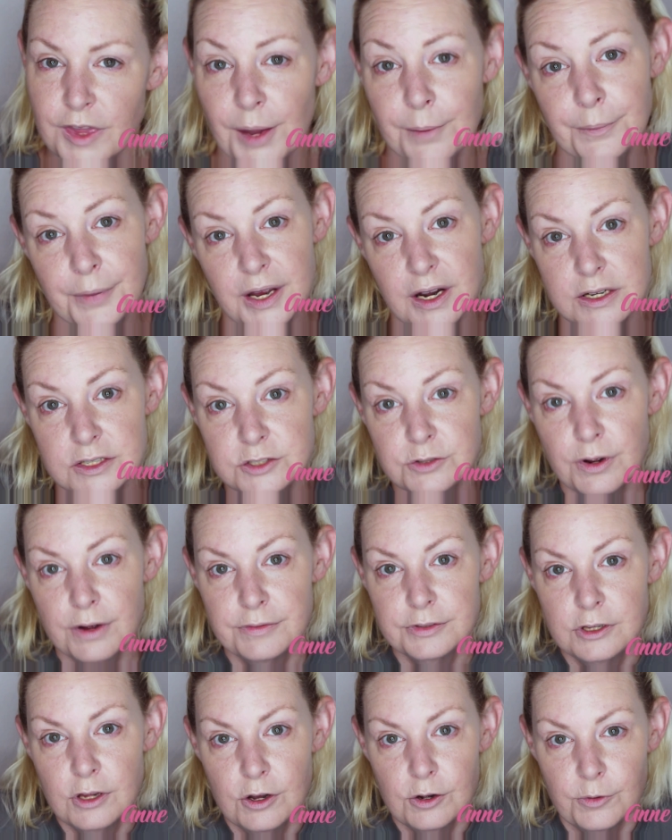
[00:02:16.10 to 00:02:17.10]
But I do have a
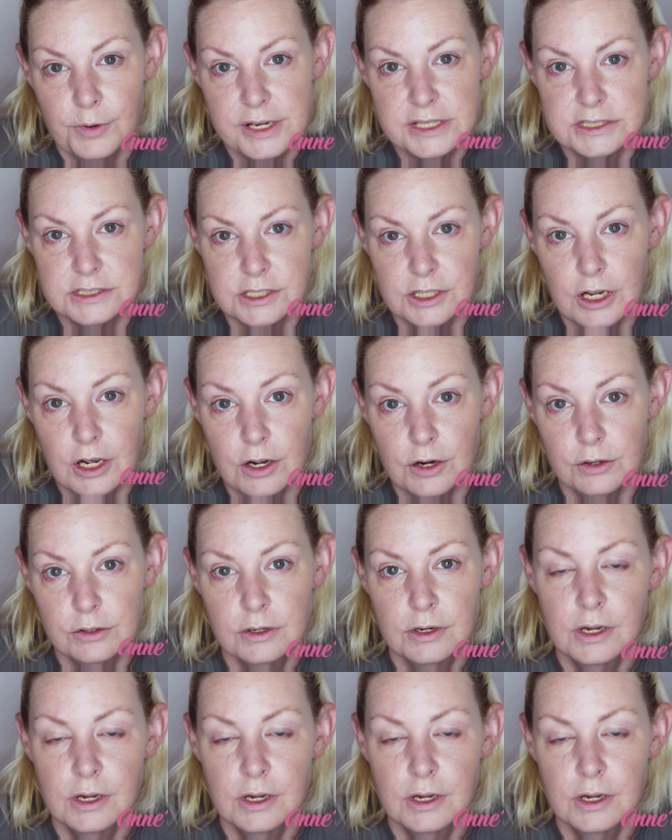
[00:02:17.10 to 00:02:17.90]
long ways to go.